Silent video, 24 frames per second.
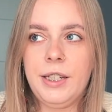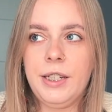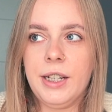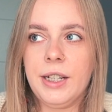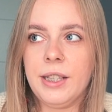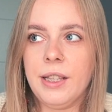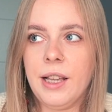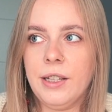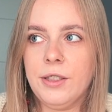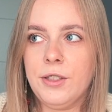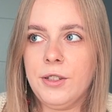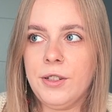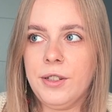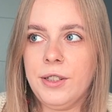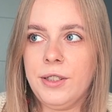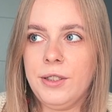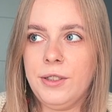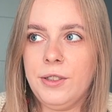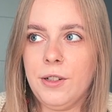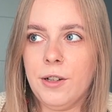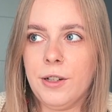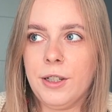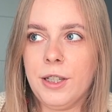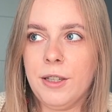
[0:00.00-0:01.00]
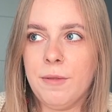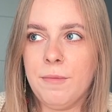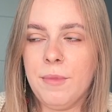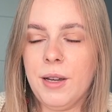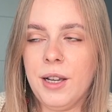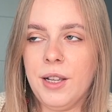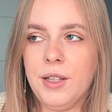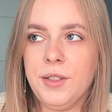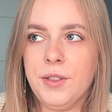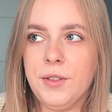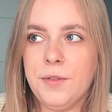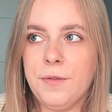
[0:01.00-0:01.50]
decluttered
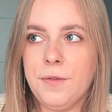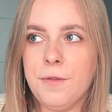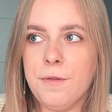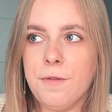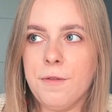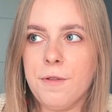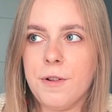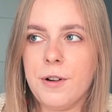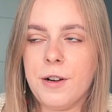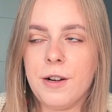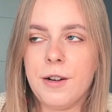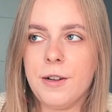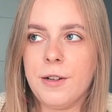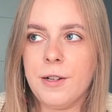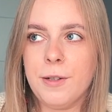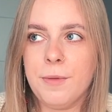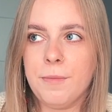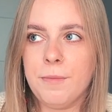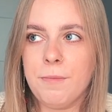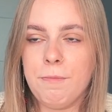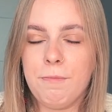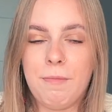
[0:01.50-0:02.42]
documents for